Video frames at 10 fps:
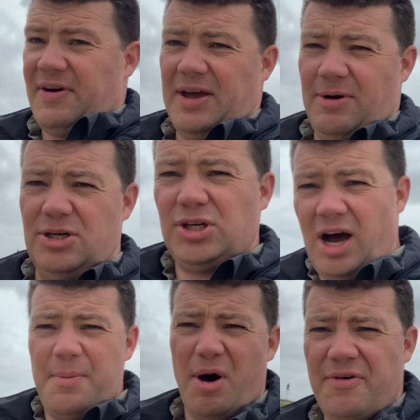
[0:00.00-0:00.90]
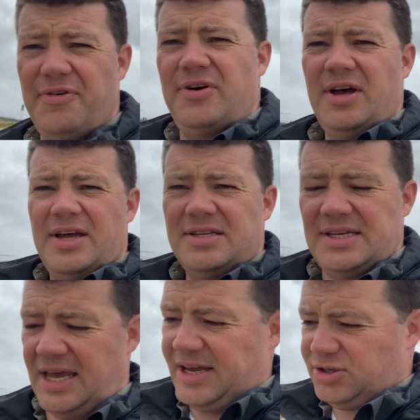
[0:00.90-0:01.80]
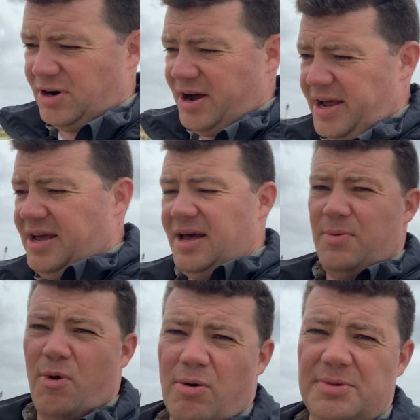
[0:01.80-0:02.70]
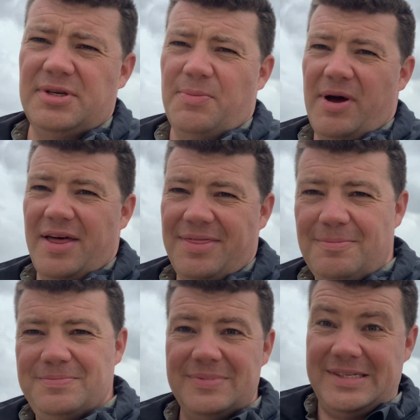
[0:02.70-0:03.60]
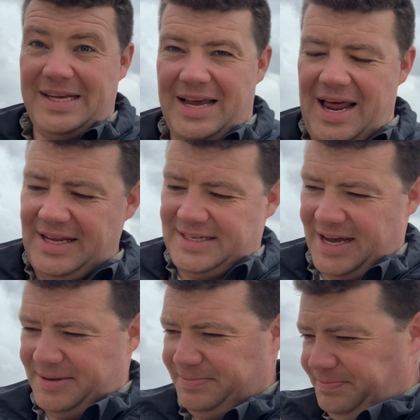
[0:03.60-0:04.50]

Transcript: evacuation. I'm off to get dry and warm somewhere. See you later.